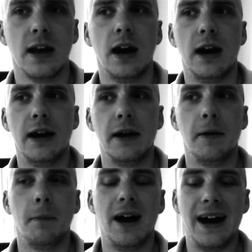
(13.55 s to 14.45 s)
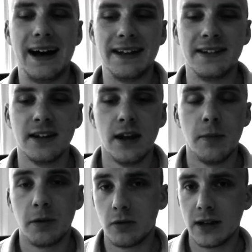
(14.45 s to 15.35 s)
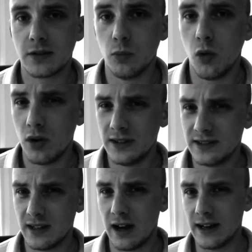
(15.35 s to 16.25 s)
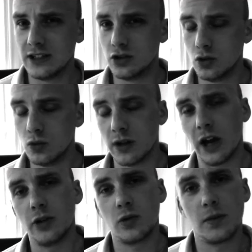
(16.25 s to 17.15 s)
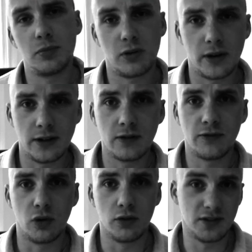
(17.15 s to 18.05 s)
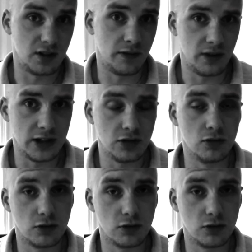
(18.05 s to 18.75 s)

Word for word: Um, and people are asking what is it I do and how do I price for the stuff that I do.